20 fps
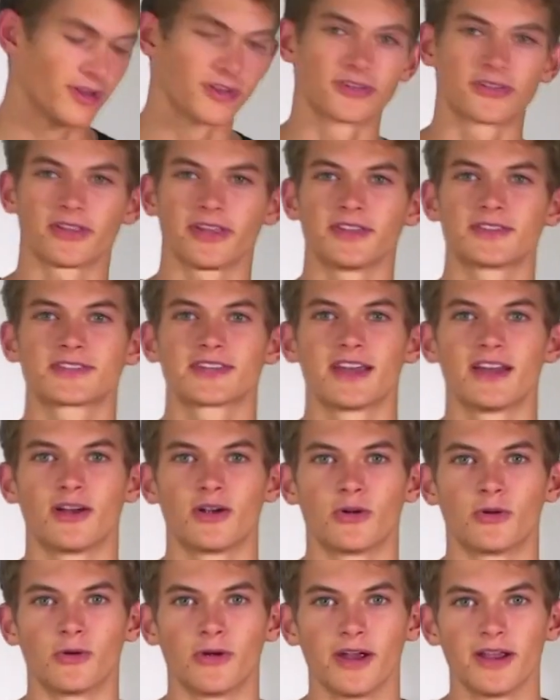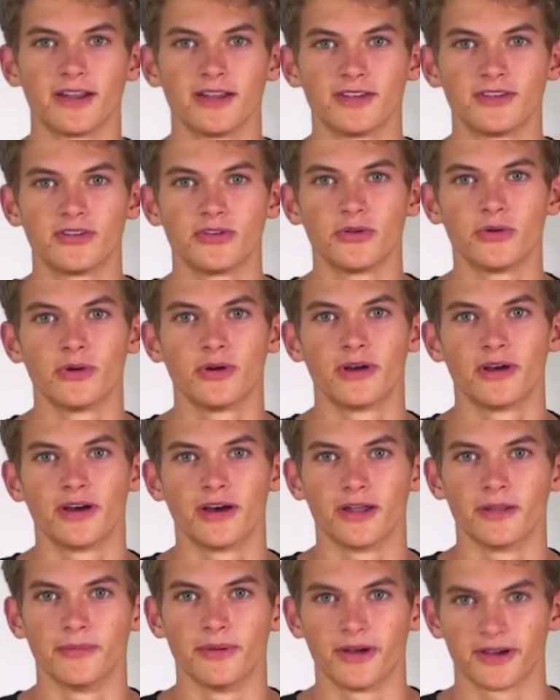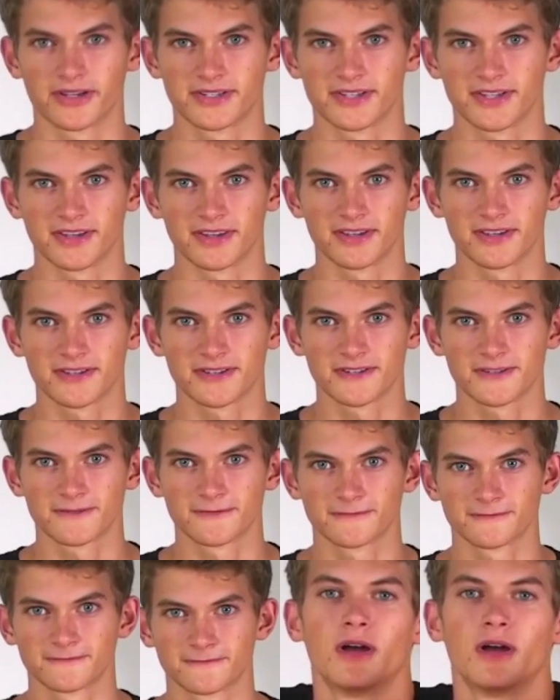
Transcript: So let's get right into unboxing this.